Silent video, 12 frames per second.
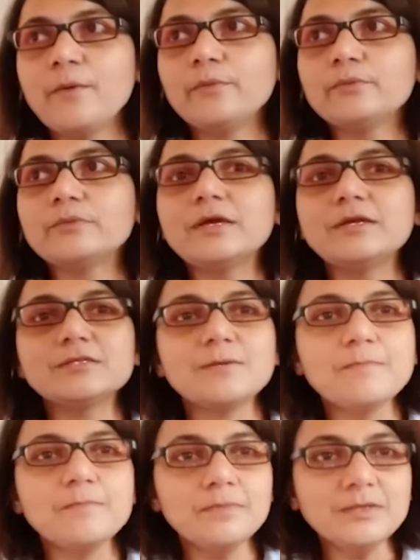There is a
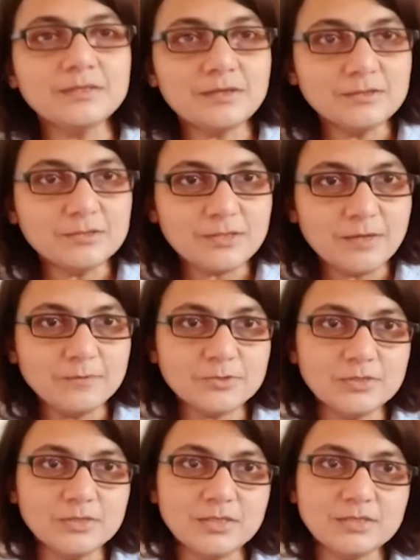
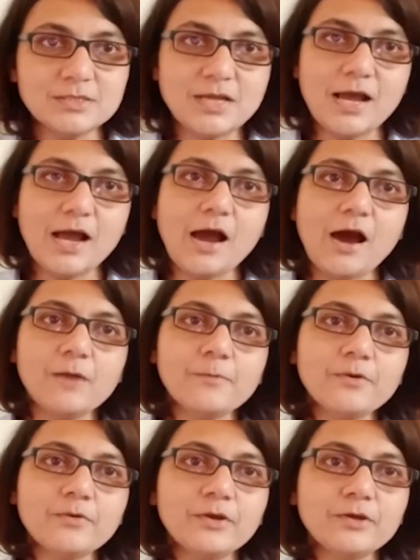misconception that an
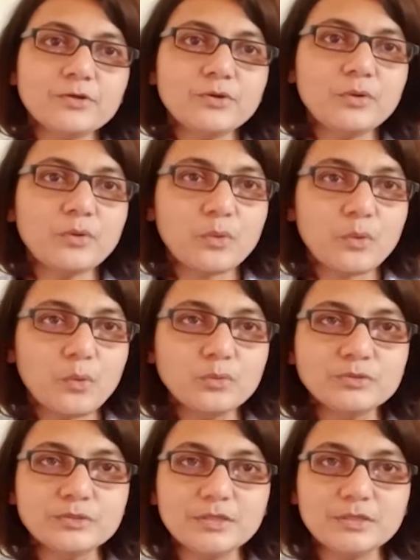arbitration
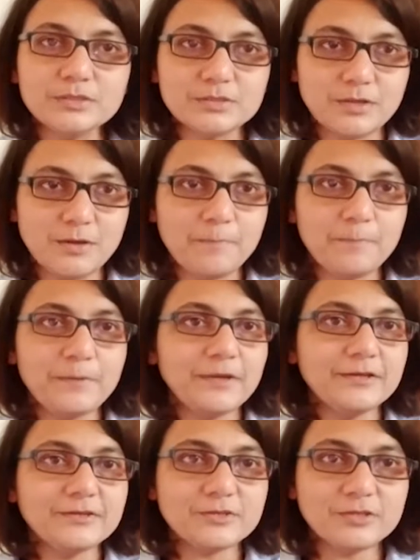clause is a
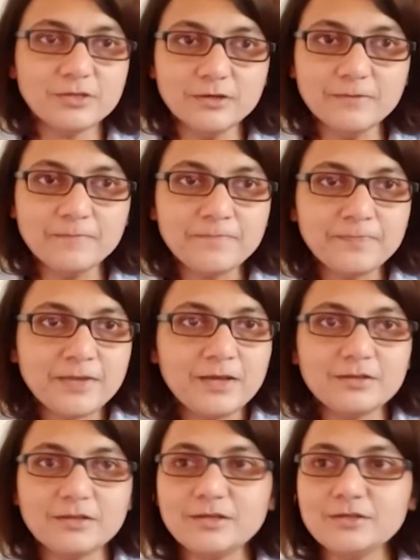panacea.
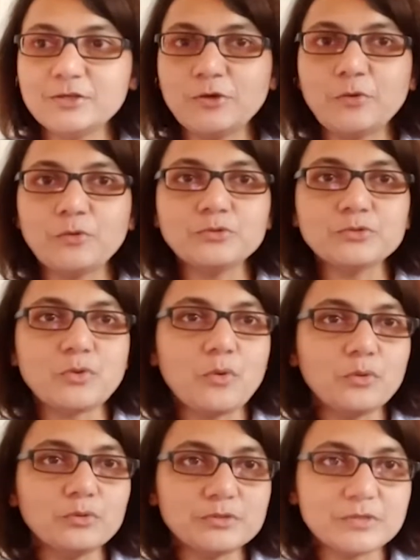It cures
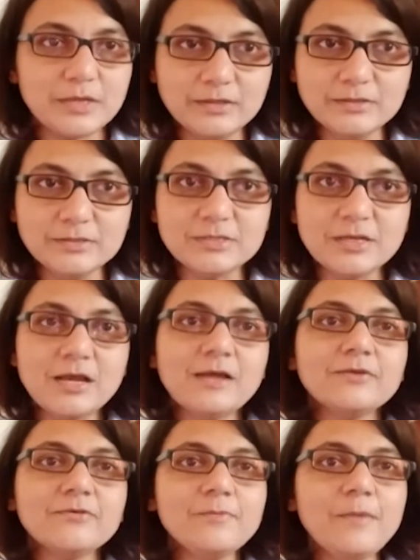all ills.
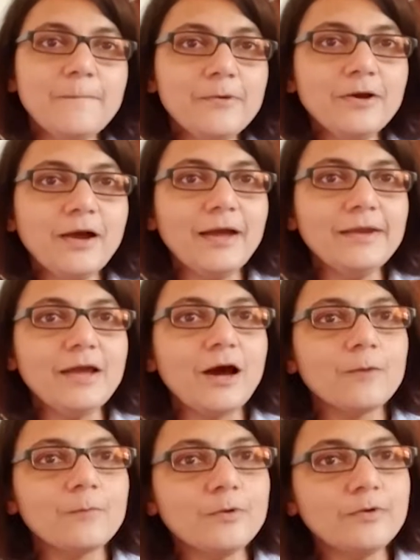Remember, an
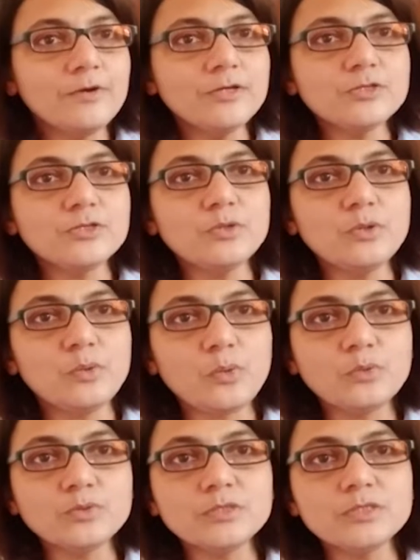arbitration
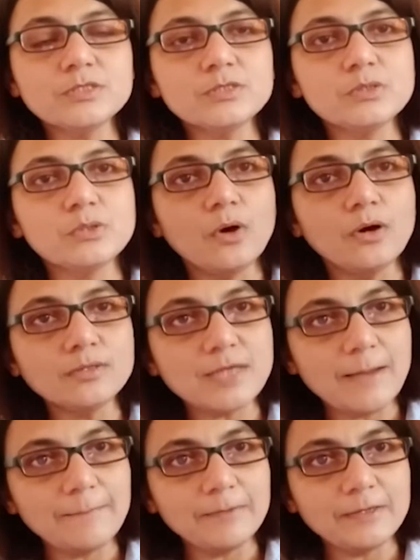clause is not
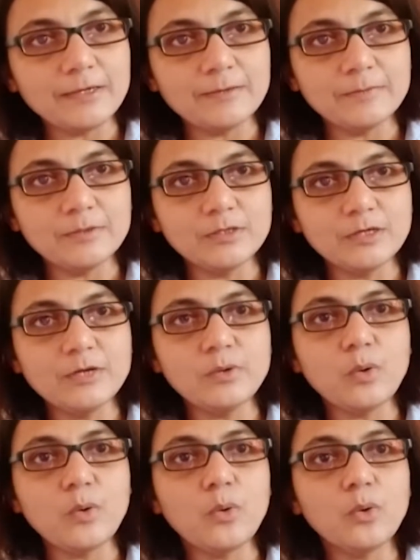applicable
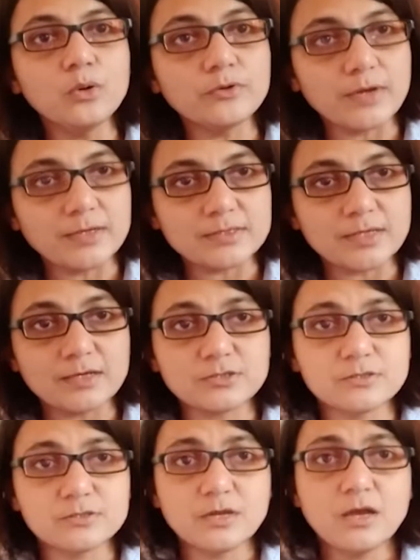in all
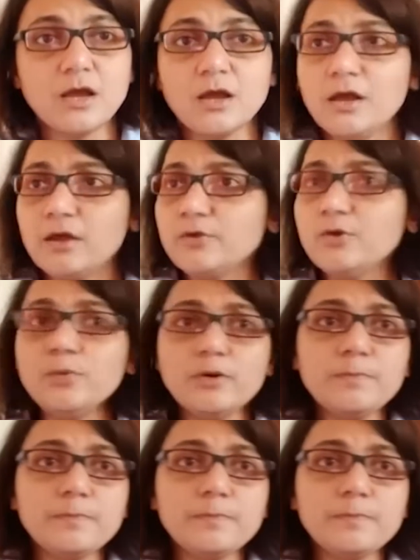transactions. You wouldn't